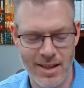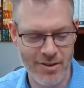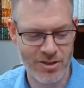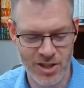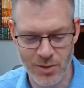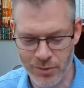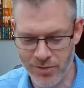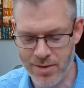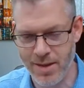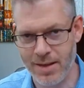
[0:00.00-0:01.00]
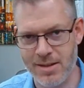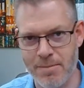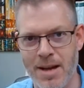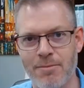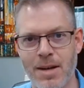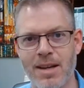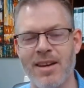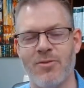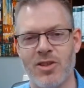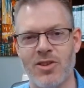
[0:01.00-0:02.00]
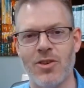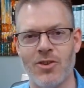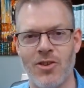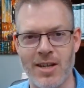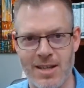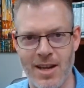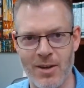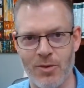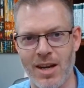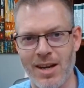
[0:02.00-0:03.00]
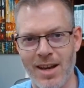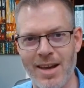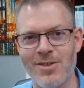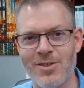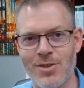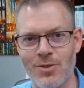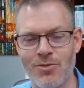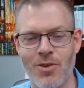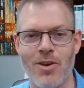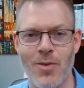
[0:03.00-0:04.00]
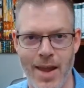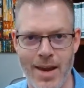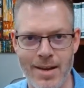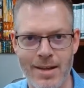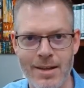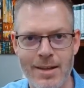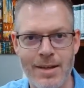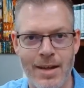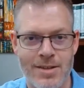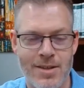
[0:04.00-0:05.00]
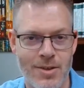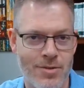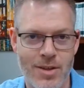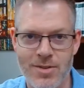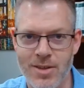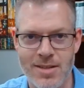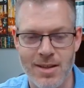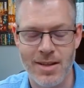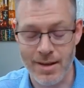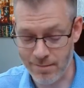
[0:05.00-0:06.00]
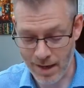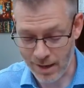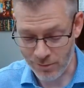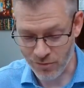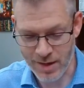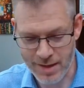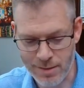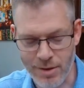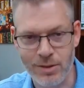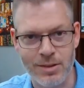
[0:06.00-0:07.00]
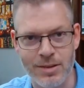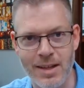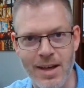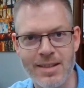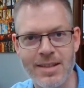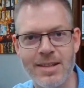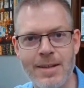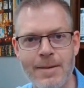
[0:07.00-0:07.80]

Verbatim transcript: Here are two or three things about my life which are not Christ like, which I'd like to grow in. And so those guys, I, I was really thrilled and delighted.